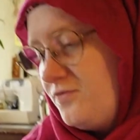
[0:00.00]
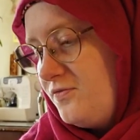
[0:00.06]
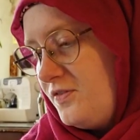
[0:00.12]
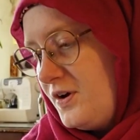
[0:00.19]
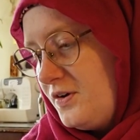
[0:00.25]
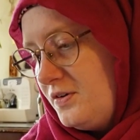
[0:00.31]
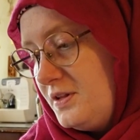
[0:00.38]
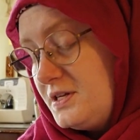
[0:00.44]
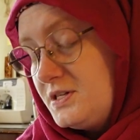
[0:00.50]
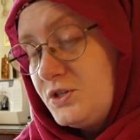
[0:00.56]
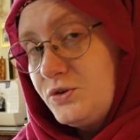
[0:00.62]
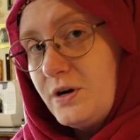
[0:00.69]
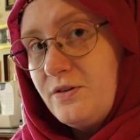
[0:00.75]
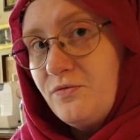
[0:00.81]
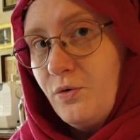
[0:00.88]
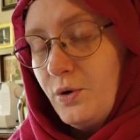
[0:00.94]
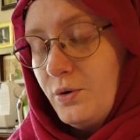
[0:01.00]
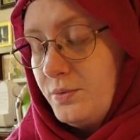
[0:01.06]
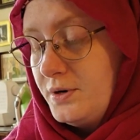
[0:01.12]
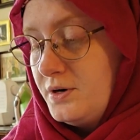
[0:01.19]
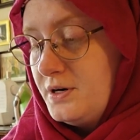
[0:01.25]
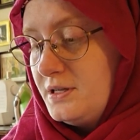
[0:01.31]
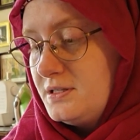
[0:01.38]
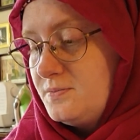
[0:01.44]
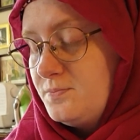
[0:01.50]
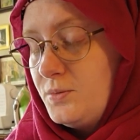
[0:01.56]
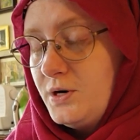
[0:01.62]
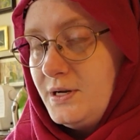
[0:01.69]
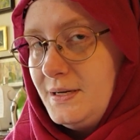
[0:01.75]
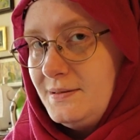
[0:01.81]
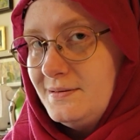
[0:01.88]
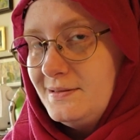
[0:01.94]
fairly straightforward. It's
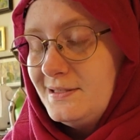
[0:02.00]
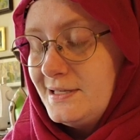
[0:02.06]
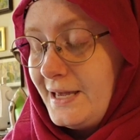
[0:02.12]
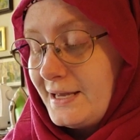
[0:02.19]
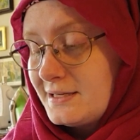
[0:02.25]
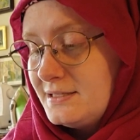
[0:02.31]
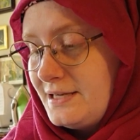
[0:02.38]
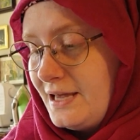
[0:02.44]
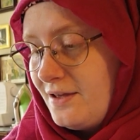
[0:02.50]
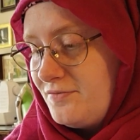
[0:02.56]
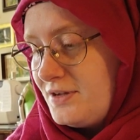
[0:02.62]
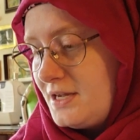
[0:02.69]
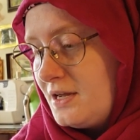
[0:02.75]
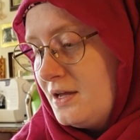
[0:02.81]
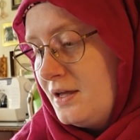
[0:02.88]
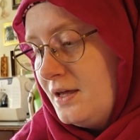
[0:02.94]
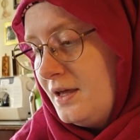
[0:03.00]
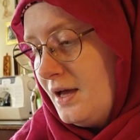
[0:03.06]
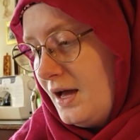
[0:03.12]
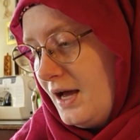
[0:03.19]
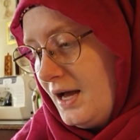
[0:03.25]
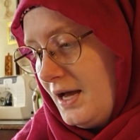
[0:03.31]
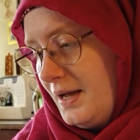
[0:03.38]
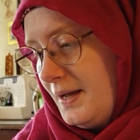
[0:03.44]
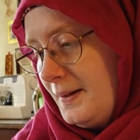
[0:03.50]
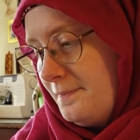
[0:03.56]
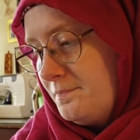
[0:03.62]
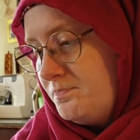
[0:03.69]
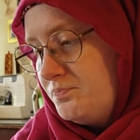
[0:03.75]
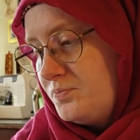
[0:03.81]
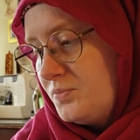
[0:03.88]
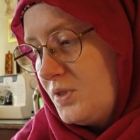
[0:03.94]
pretty text heavy.
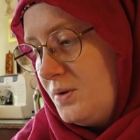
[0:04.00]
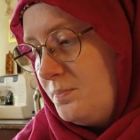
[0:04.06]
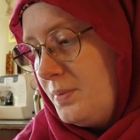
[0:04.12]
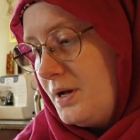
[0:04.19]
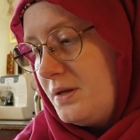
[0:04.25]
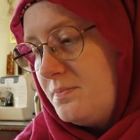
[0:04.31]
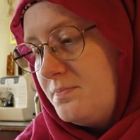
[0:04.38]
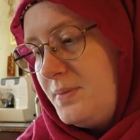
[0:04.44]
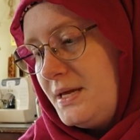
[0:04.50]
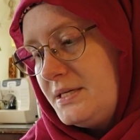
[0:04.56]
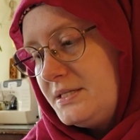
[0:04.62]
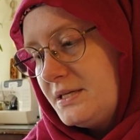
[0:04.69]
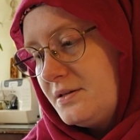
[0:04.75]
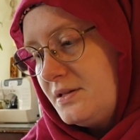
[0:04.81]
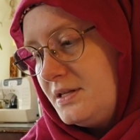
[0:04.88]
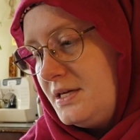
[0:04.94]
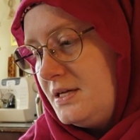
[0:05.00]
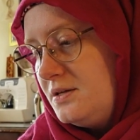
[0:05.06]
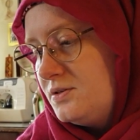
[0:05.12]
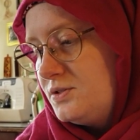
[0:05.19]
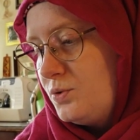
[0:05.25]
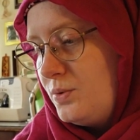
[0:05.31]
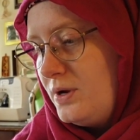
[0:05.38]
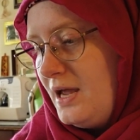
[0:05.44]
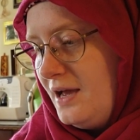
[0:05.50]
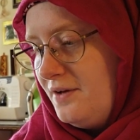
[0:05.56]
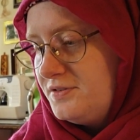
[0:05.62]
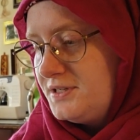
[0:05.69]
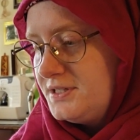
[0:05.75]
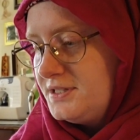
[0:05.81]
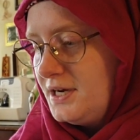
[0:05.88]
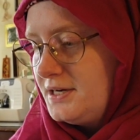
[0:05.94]
But basically, so we have
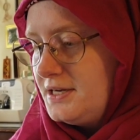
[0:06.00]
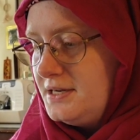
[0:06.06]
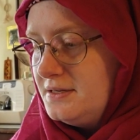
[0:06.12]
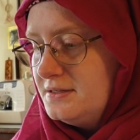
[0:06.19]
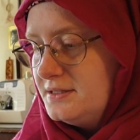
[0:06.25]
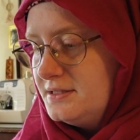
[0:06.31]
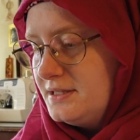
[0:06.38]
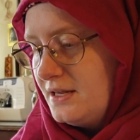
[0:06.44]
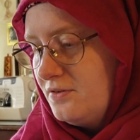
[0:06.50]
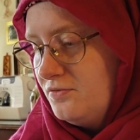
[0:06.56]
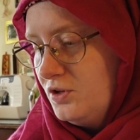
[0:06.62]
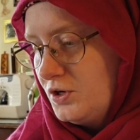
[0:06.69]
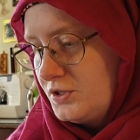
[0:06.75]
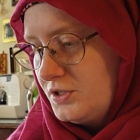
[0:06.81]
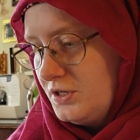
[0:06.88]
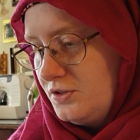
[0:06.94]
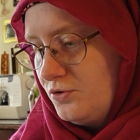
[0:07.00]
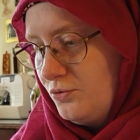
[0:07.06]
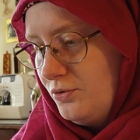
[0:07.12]
studies that have looked at the